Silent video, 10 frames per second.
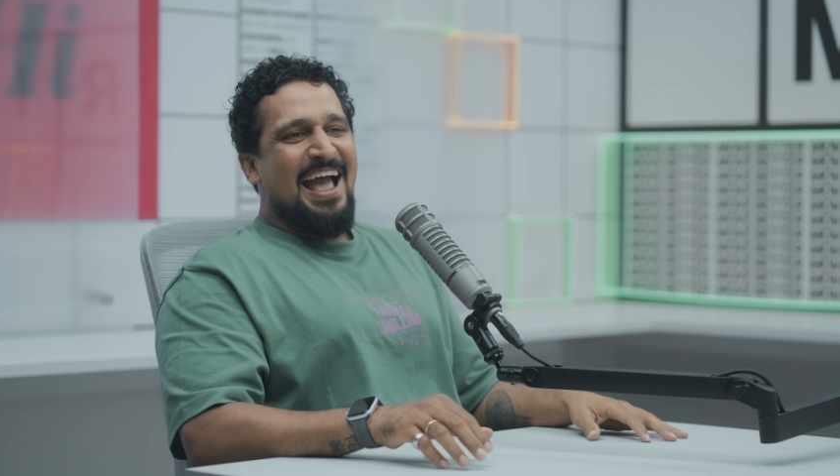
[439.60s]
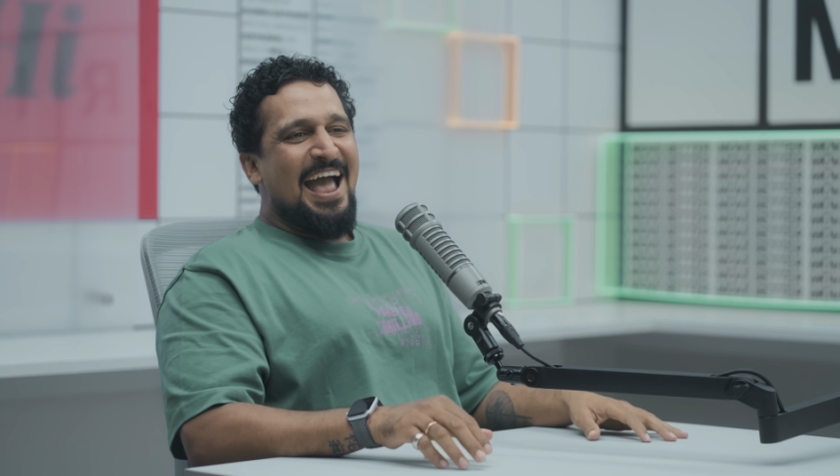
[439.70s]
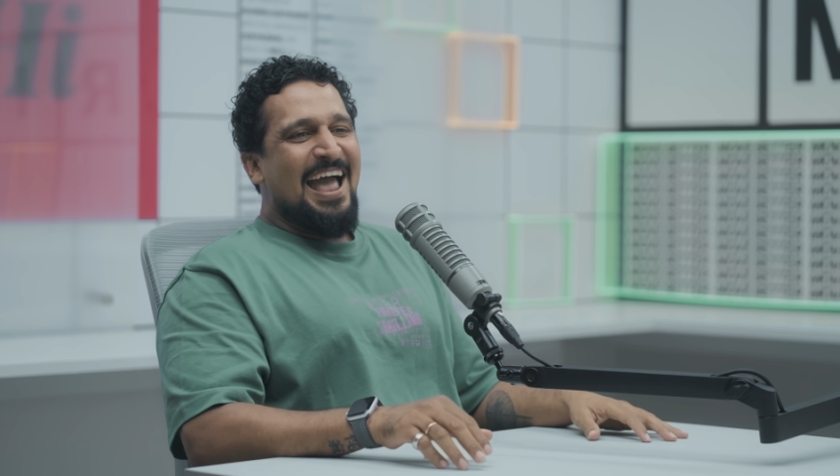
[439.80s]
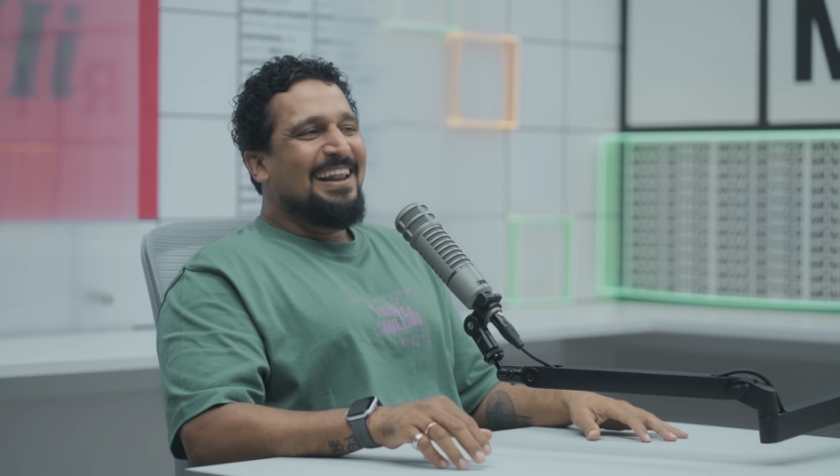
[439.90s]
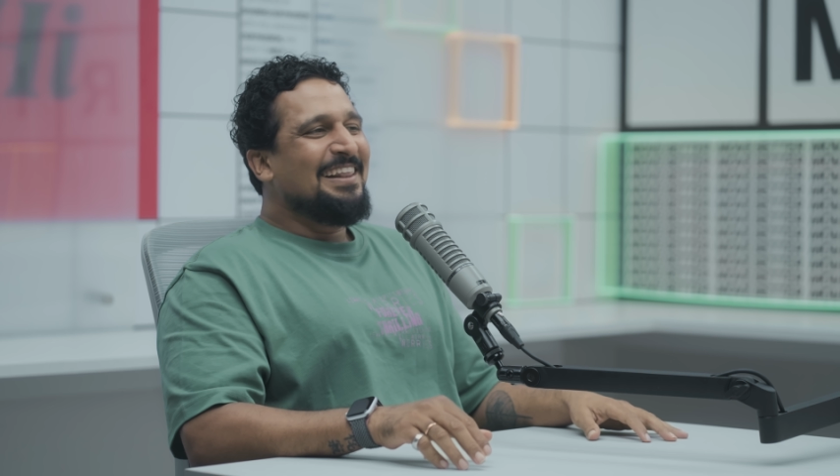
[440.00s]

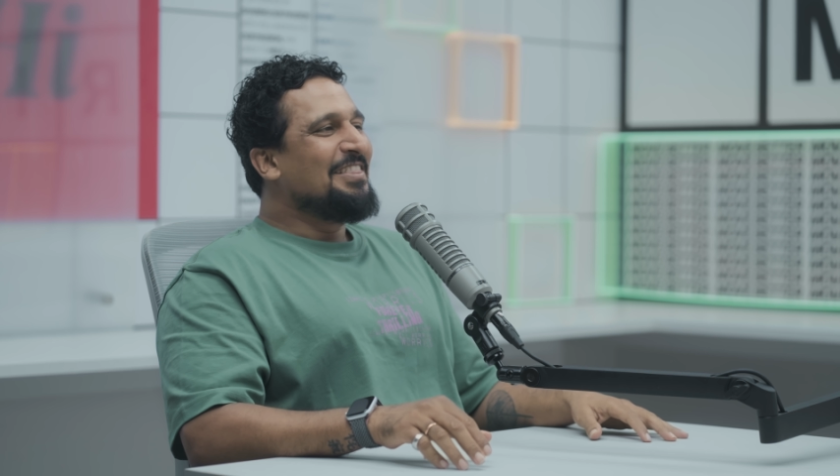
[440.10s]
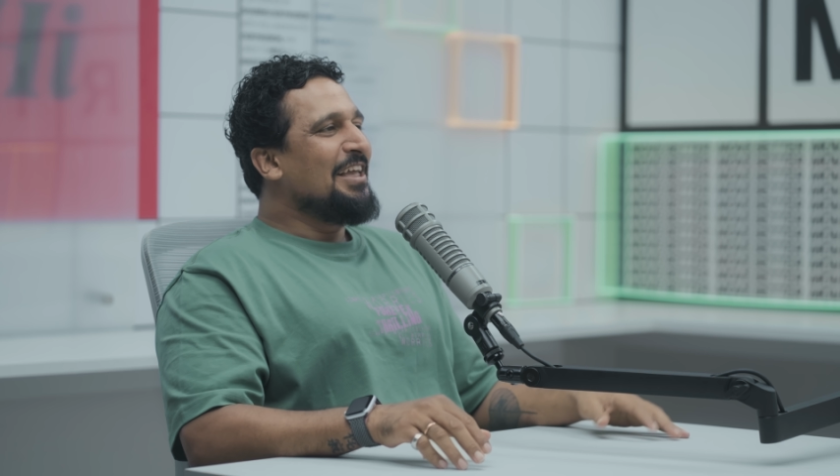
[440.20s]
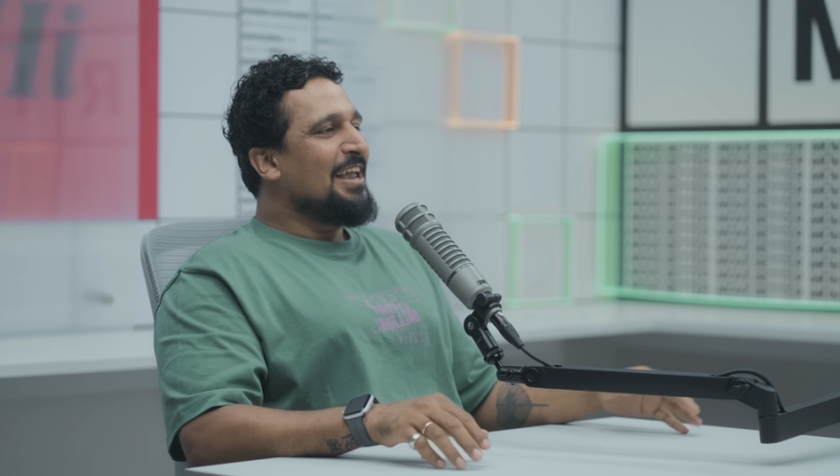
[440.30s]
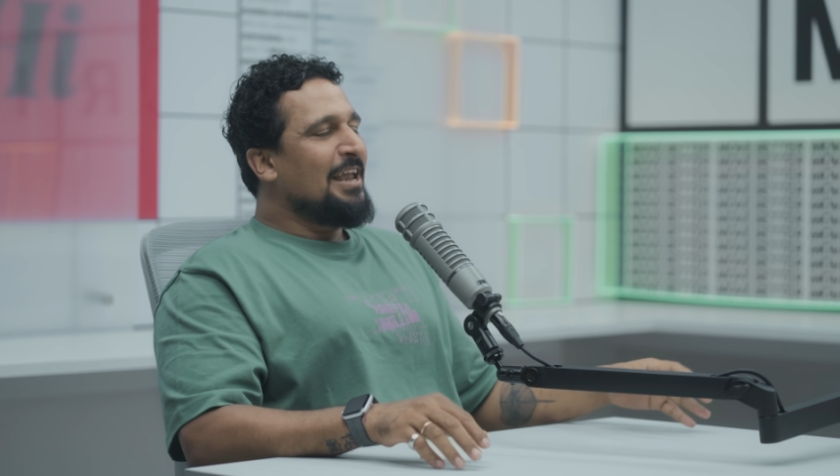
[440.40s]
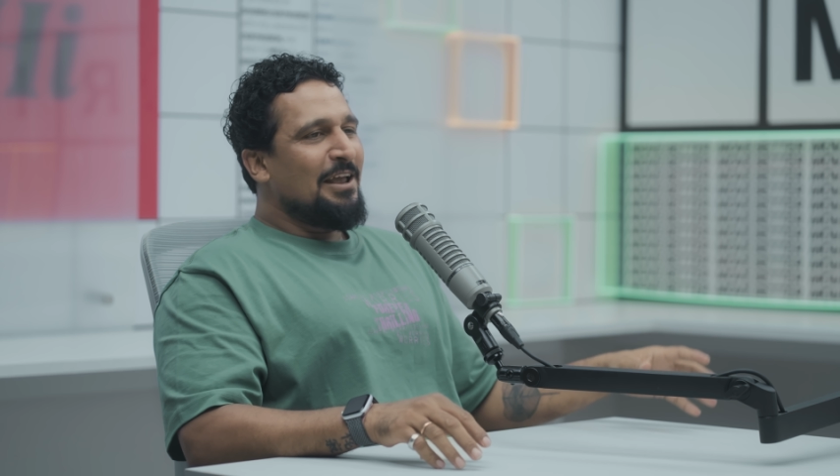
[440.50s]
And
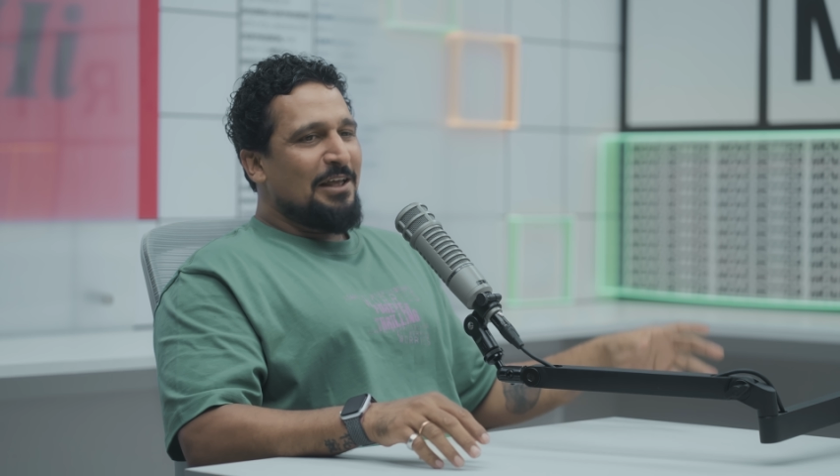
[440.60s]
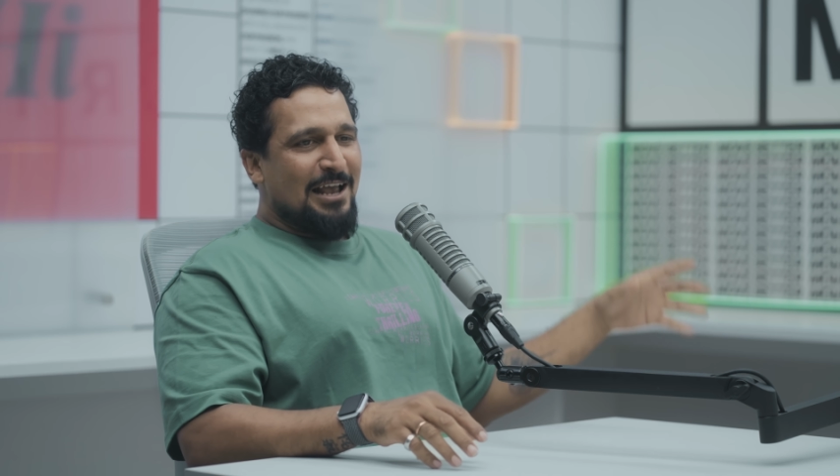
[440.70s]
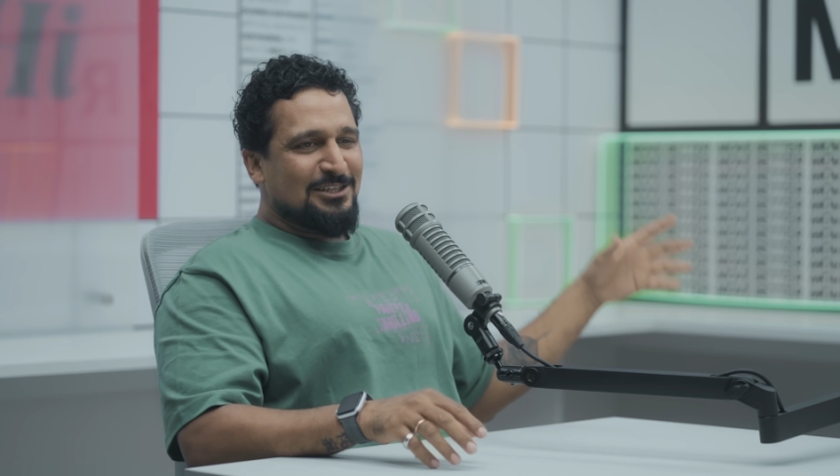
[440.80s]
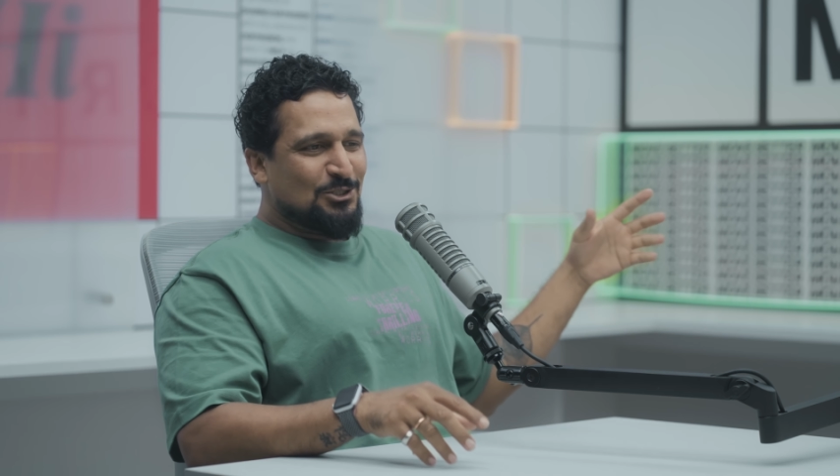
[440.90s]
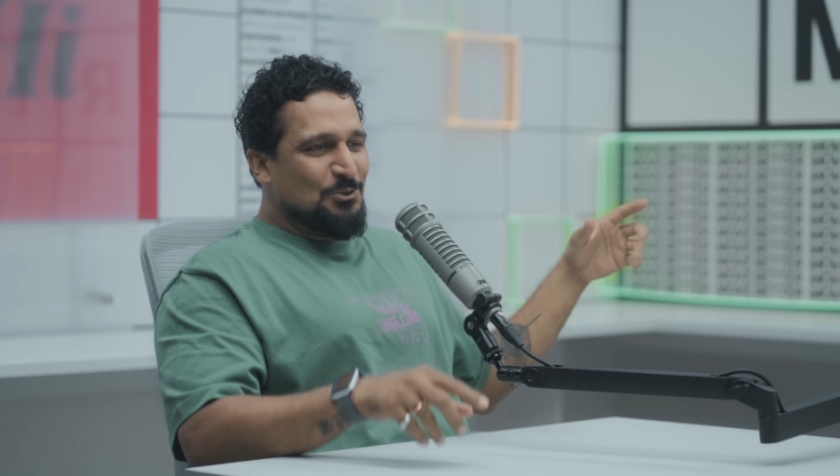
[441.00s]

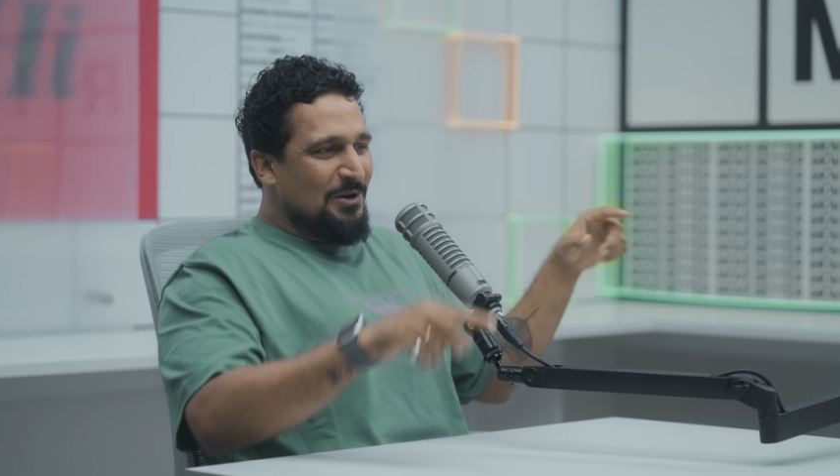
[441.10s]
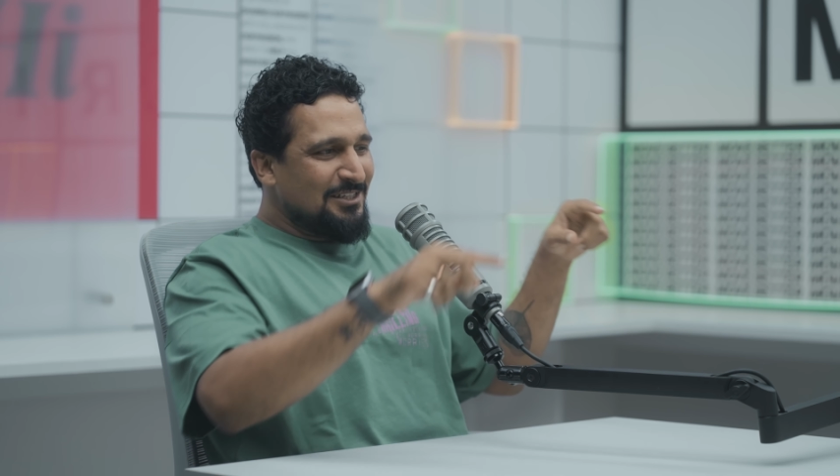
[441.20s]
as soon